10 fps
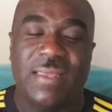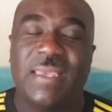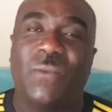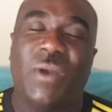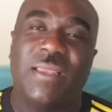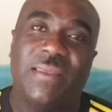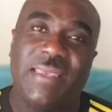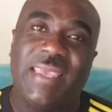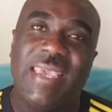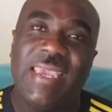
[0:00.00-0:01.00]
what are the
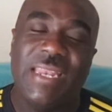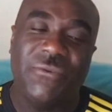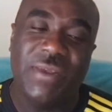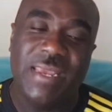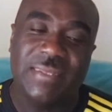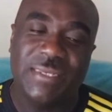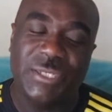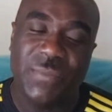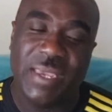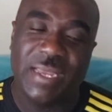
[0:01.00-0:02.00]
key ingredients in
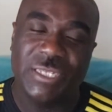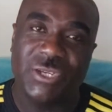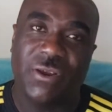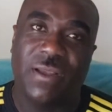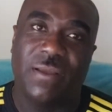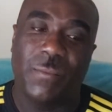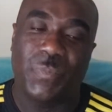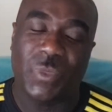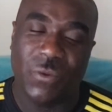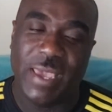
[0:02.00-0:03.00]
Jamaican jerk?
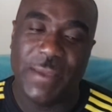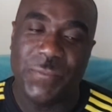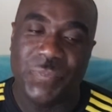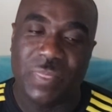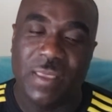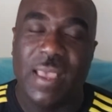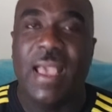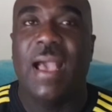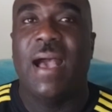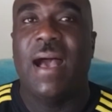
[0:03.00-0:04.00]
Okay,
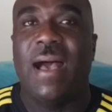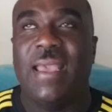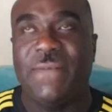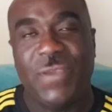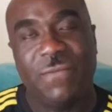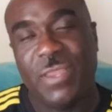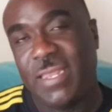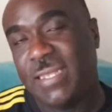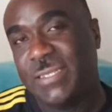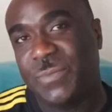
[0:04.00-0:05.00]
if you have not
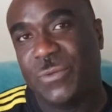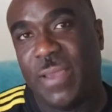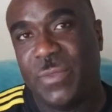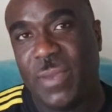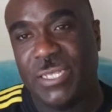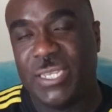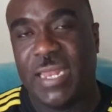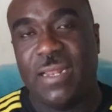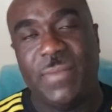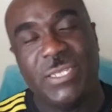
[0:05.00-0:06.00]
yet subscribed to my
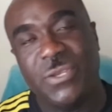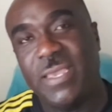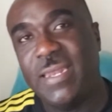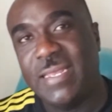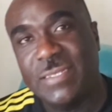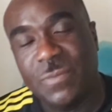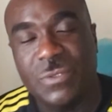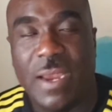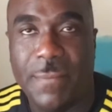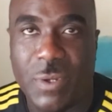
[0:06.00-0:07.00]
channel, make sure you hit that
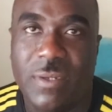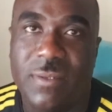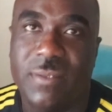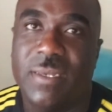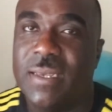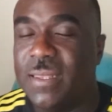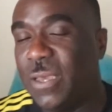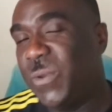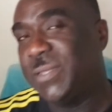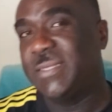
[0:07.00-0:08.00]
subscribe button. That
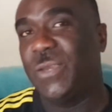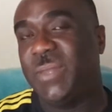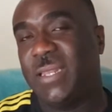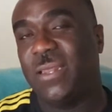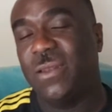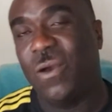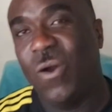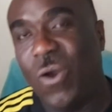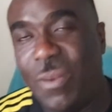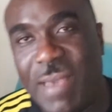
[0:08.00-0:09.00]
way you stay updated on
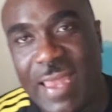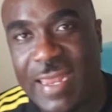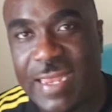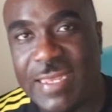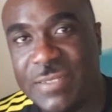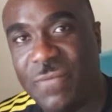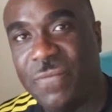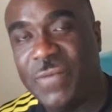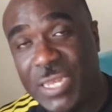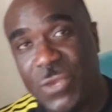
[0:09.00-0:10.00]
all my latest
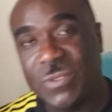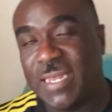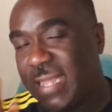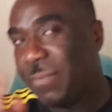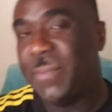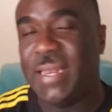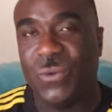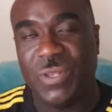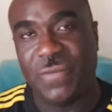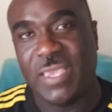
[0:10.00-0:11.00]
videos, and tap the bell
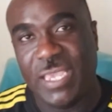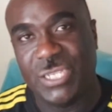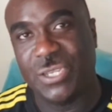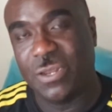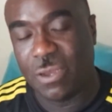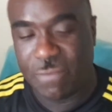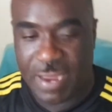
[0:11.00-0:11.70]
notification. All